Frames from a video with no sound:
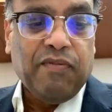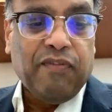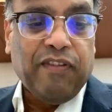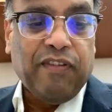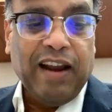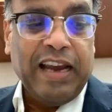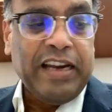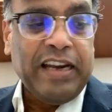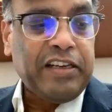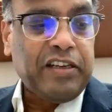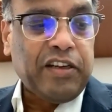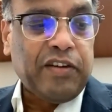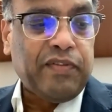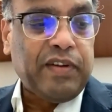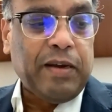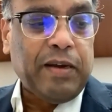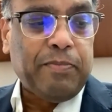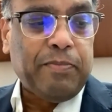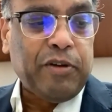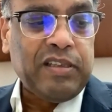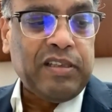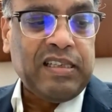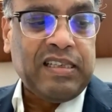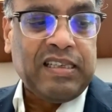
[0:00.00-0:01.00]
Flight of
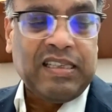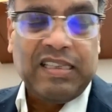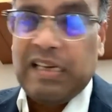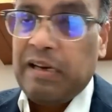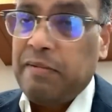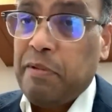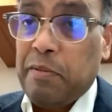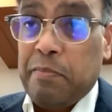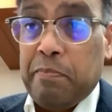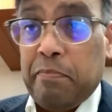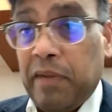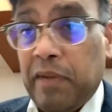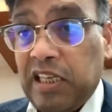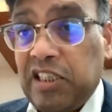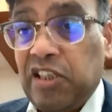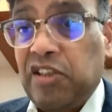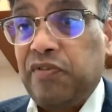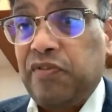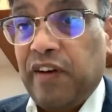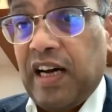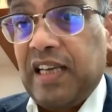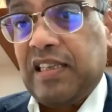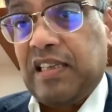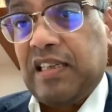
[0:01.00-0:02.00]
deposits can be much
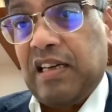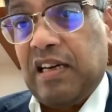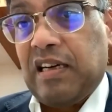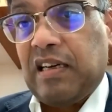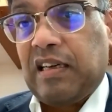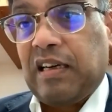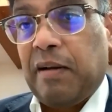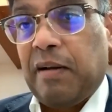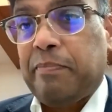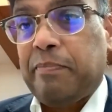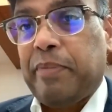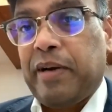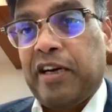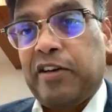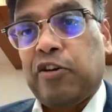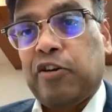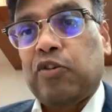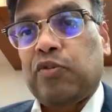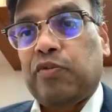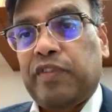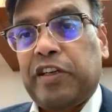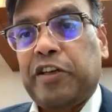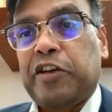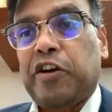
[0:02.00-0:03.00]
faster compared
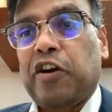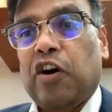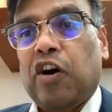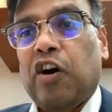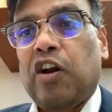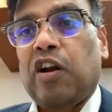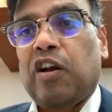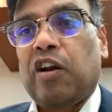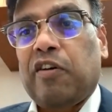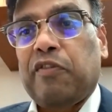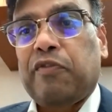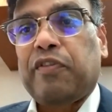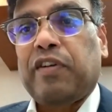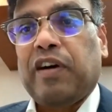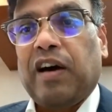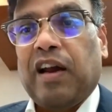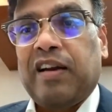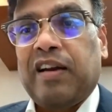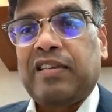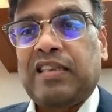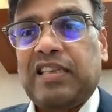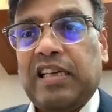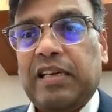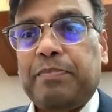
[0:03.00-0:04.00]
to withdrawal of
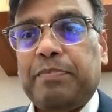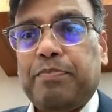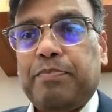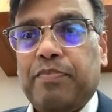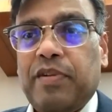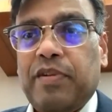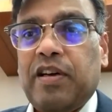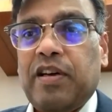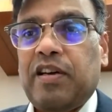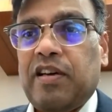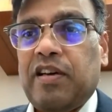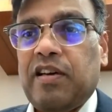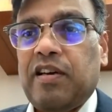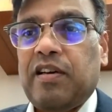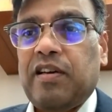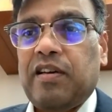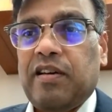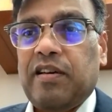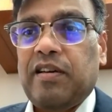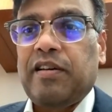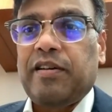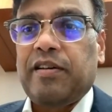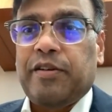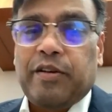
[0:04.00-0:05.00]
currency
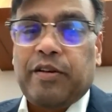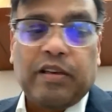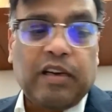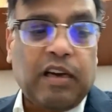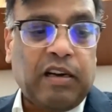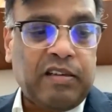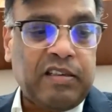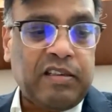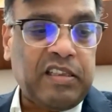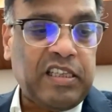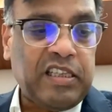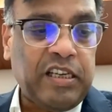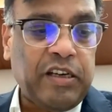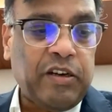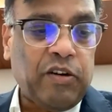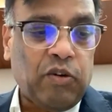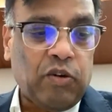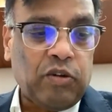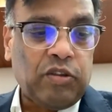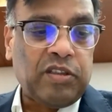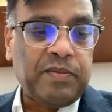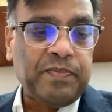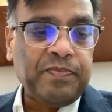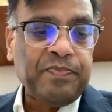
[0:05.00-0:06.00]

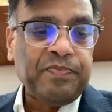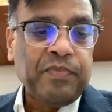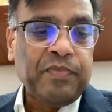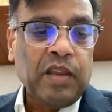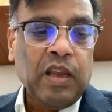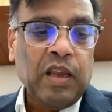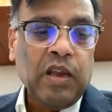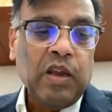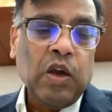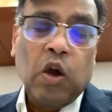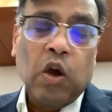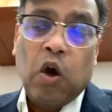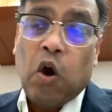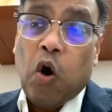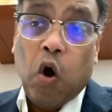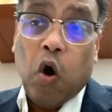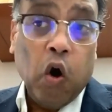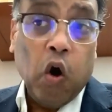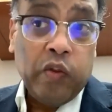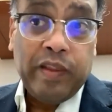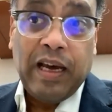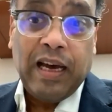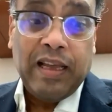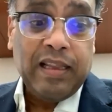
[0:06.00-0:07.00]
notes.
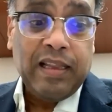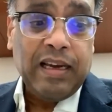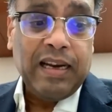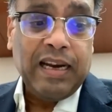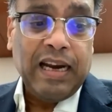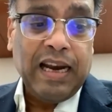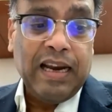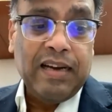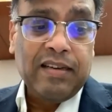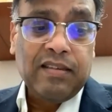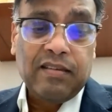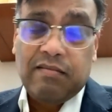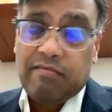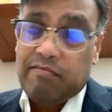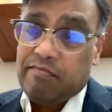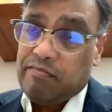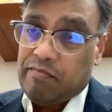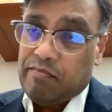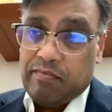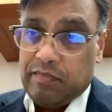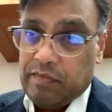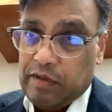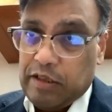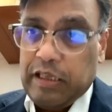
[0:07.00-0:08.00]
On the other hand,
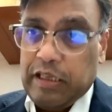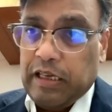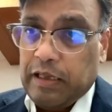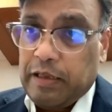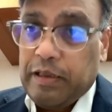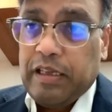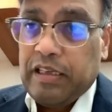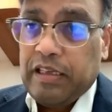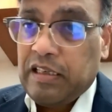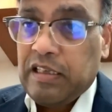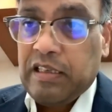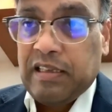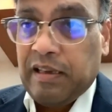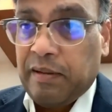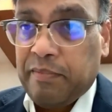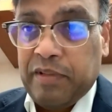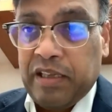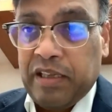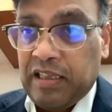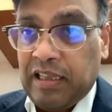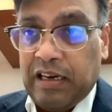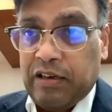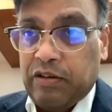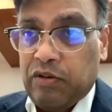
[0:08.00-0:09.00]
this is
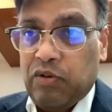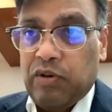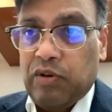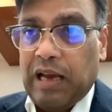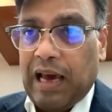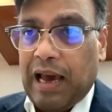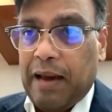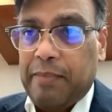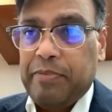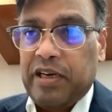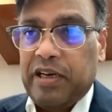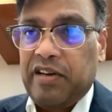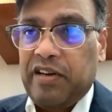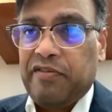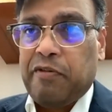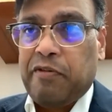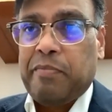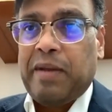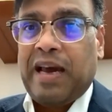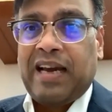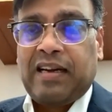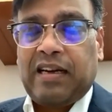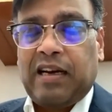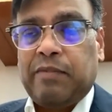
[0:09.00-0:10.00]
something that could happen. If a
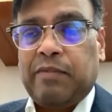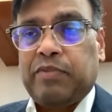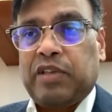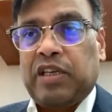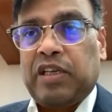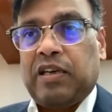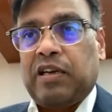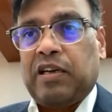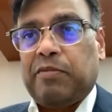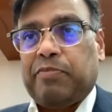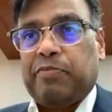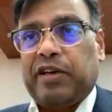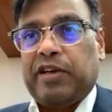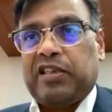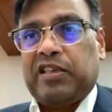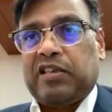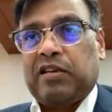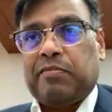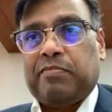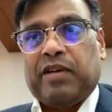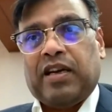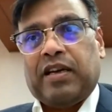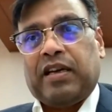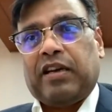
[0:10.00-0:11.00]
bank comes under
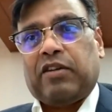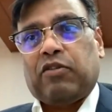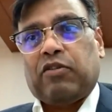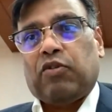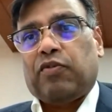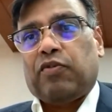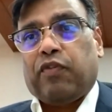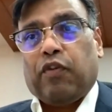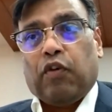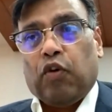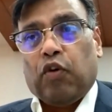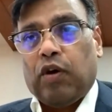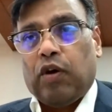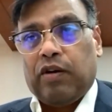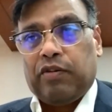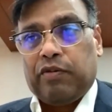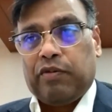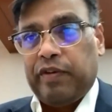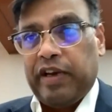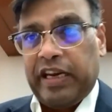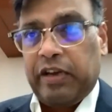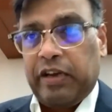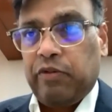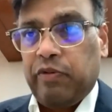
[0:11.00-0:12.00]
pressure, money could flow out
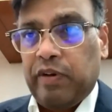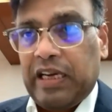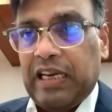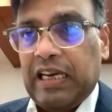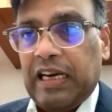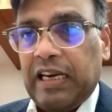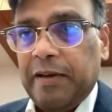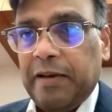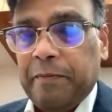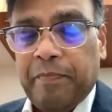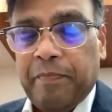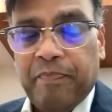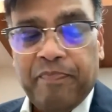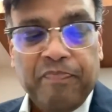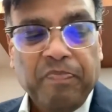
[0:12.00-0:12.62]
very quickly